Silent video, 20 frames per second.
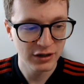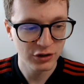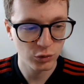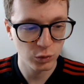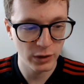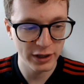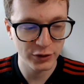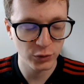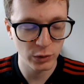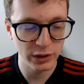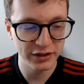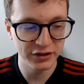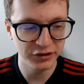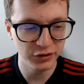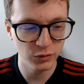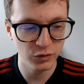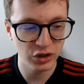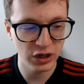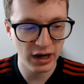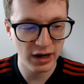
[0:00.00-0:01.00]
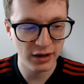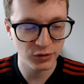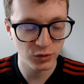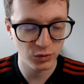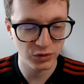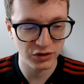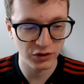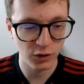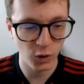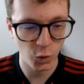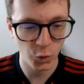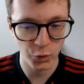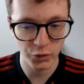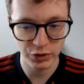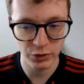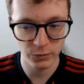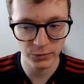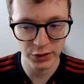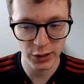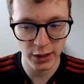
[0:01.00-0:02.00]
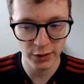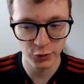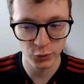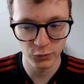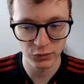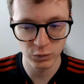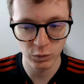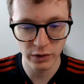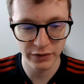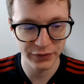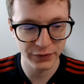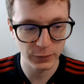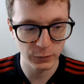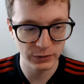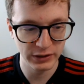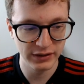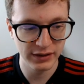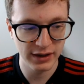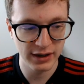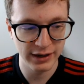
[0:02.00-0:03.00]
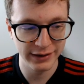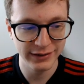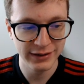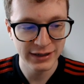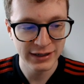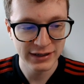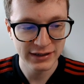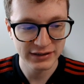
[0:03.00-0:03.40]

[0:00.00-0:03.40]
2022 Dodgers, the current year Dodgers, 139.